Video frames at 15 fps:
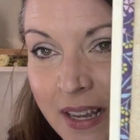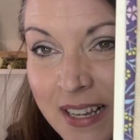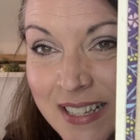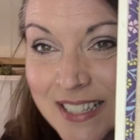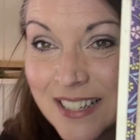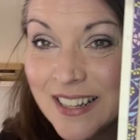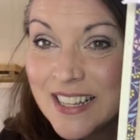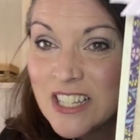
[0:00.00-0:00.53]

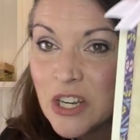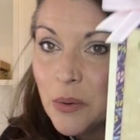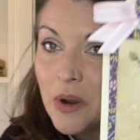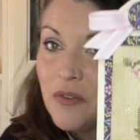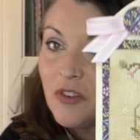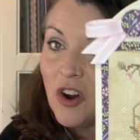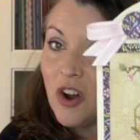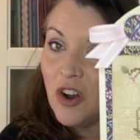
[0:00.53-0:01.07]
So let's go
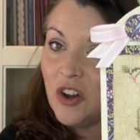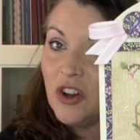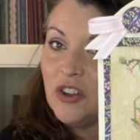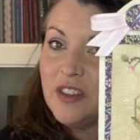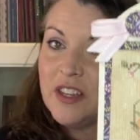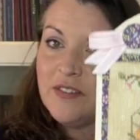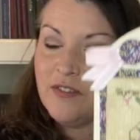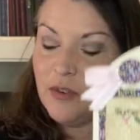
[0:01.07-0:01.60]
over all
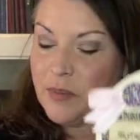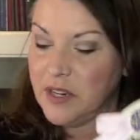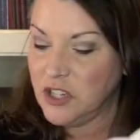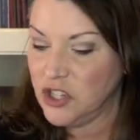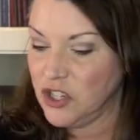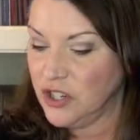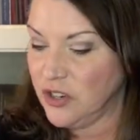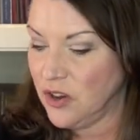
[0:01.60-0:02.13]
the
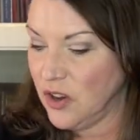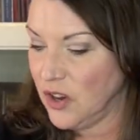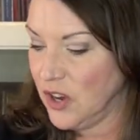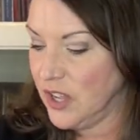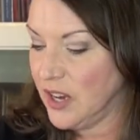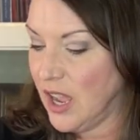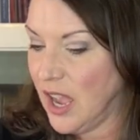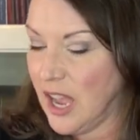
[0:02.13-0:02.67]
information
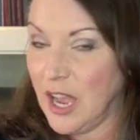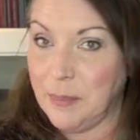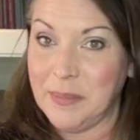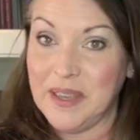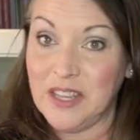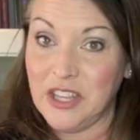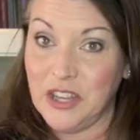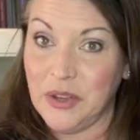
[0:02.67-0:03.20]
on
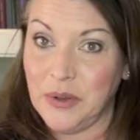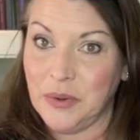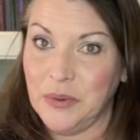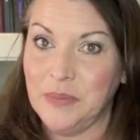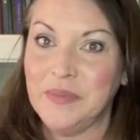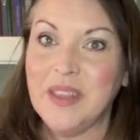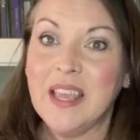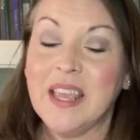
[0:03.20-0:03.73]
Hoppy
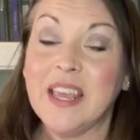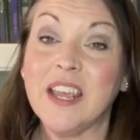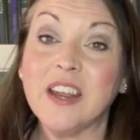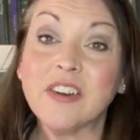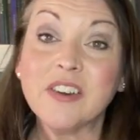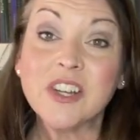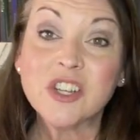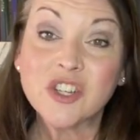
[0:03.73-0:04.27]
Ewe.
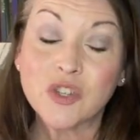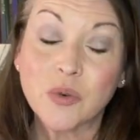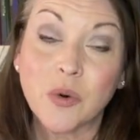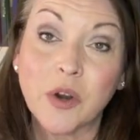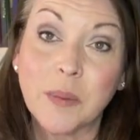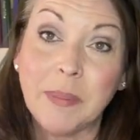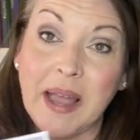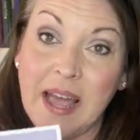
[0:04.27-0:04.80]
Here is
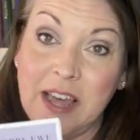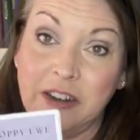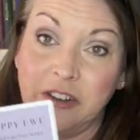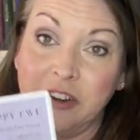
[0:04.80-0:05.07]
your pattern